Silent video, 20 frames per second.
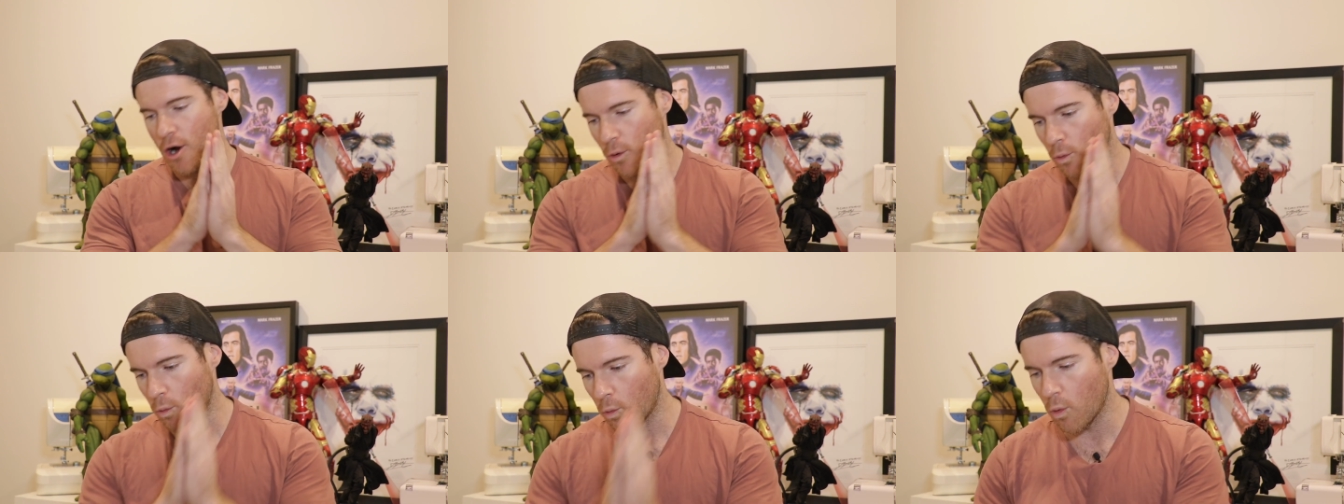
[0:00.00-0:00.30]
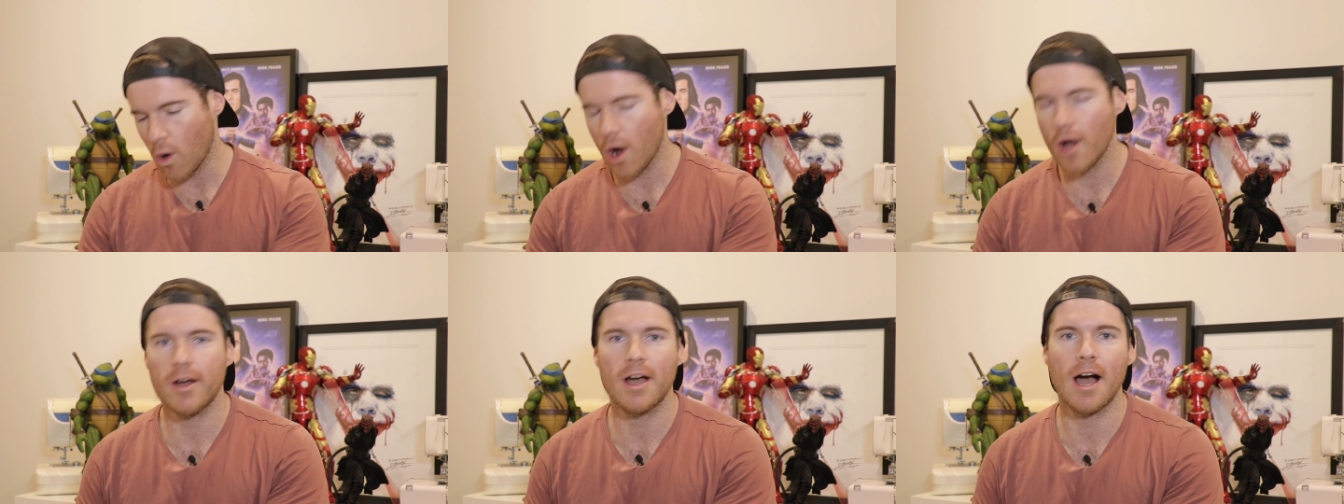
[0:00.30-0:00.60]

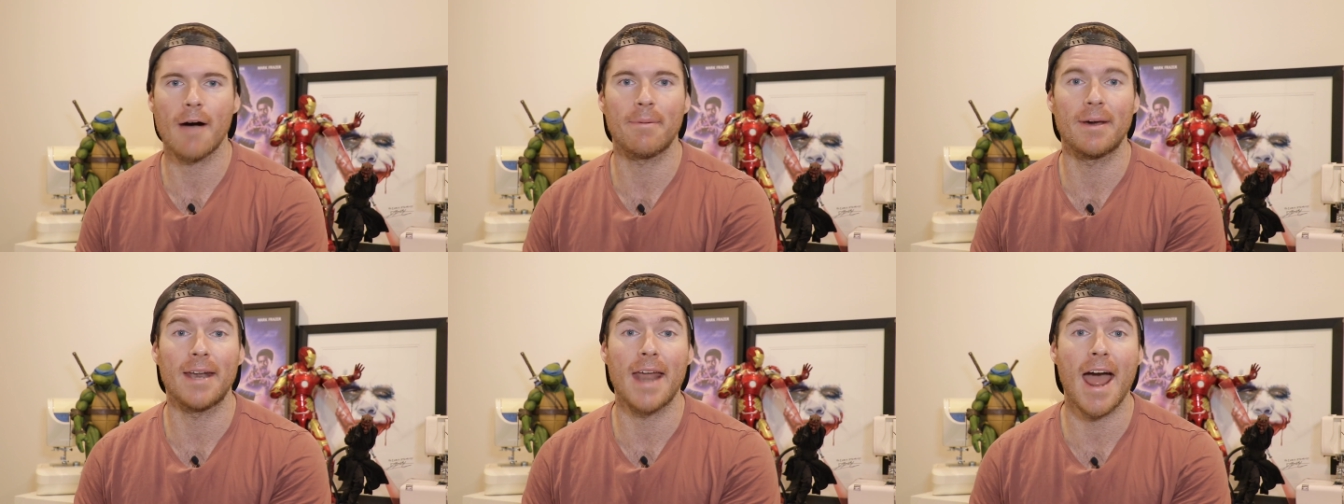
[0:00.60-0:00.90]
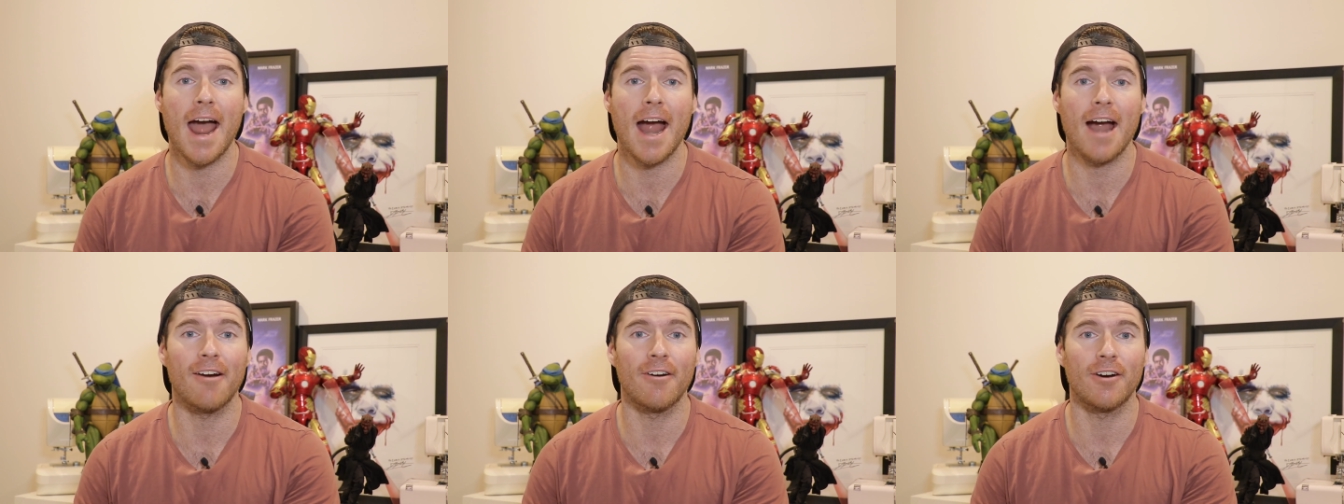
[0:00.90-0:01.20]
Woke up an
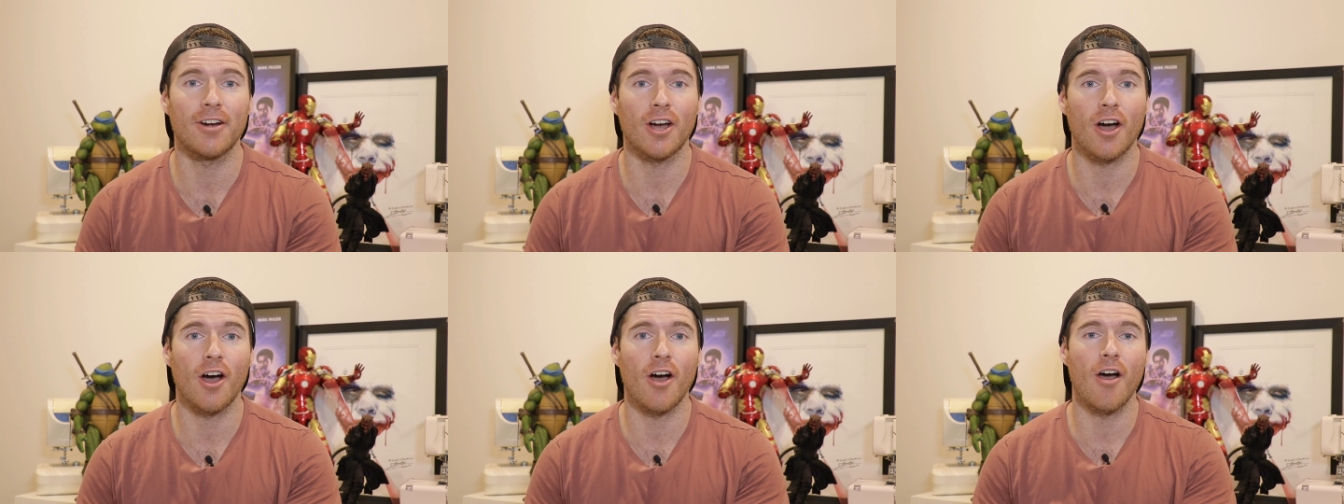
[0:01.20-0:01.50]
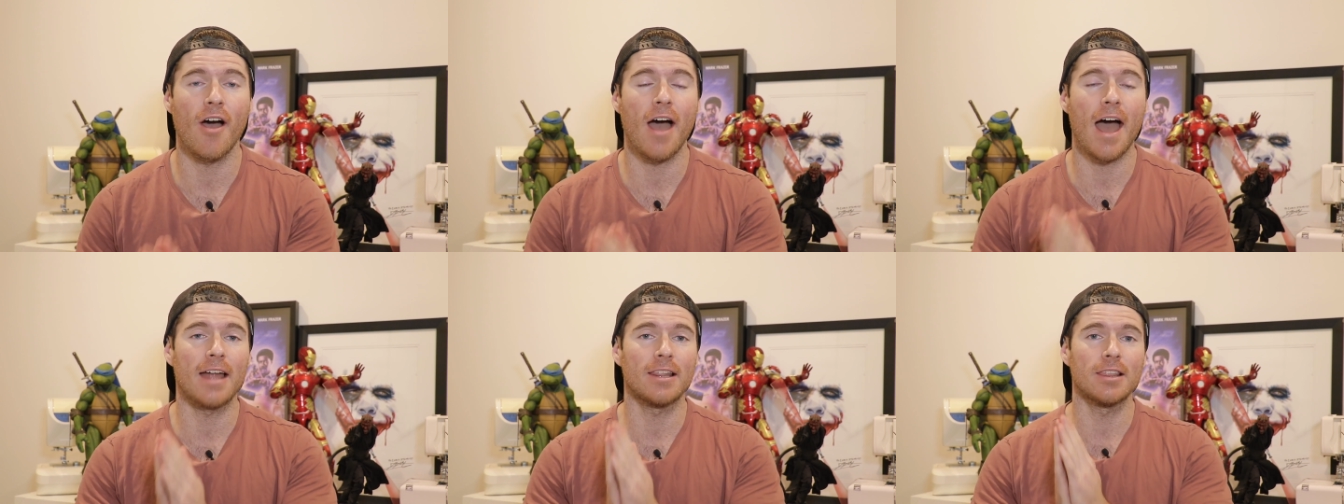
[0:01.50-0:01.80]
hour
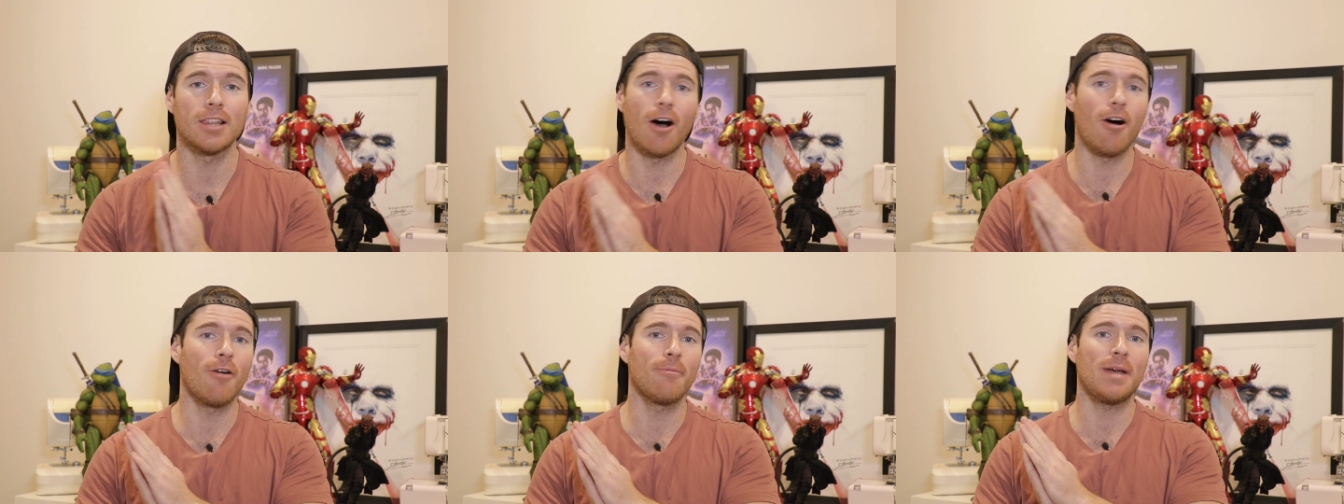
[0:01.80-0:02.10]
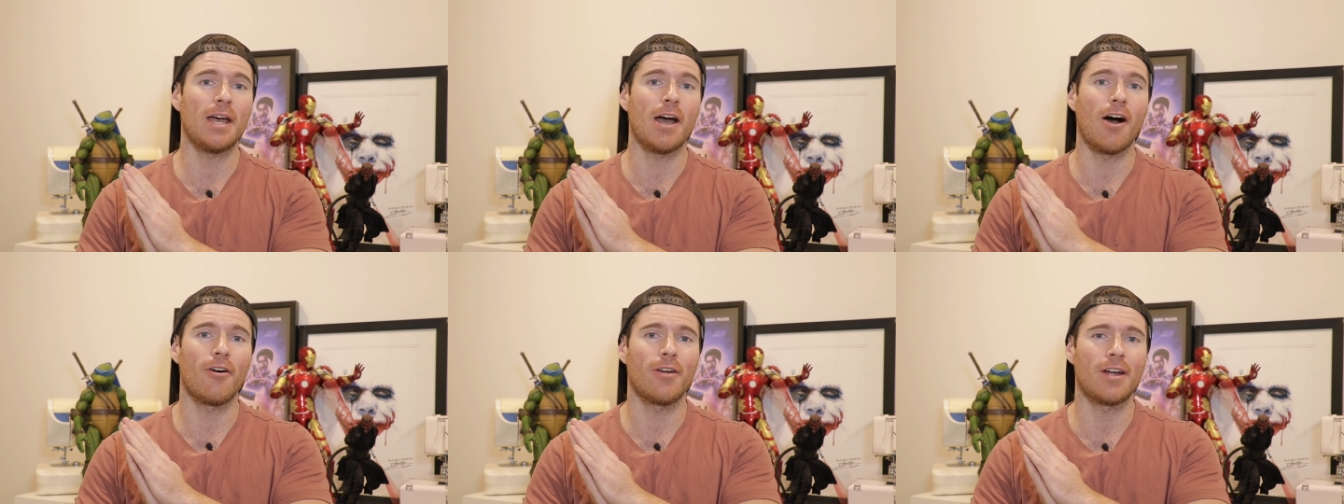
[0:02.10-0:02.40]
ago and lo and
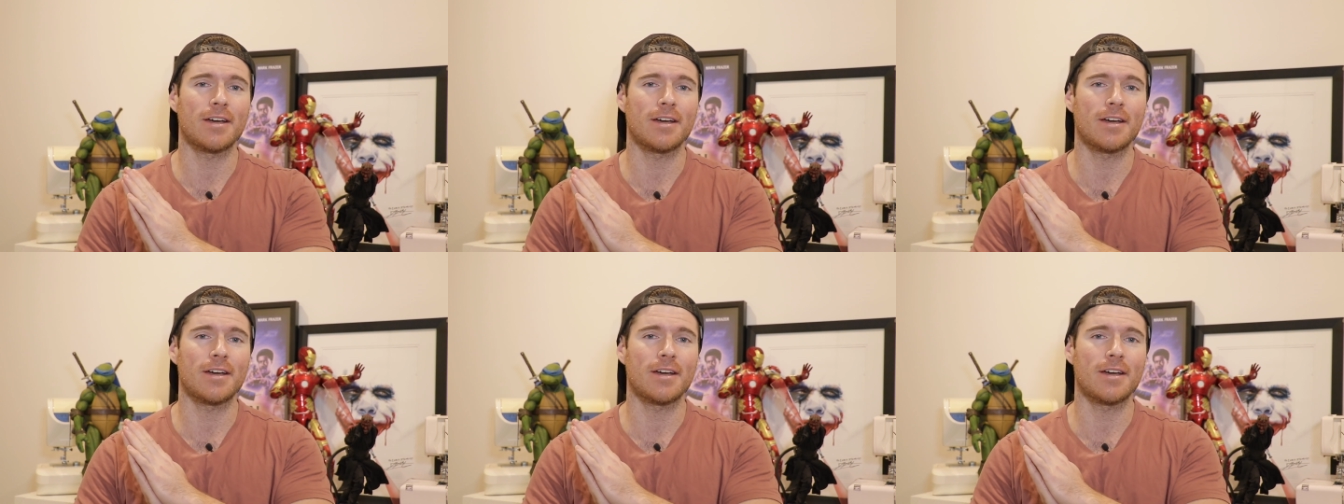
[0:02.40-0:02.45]
behold,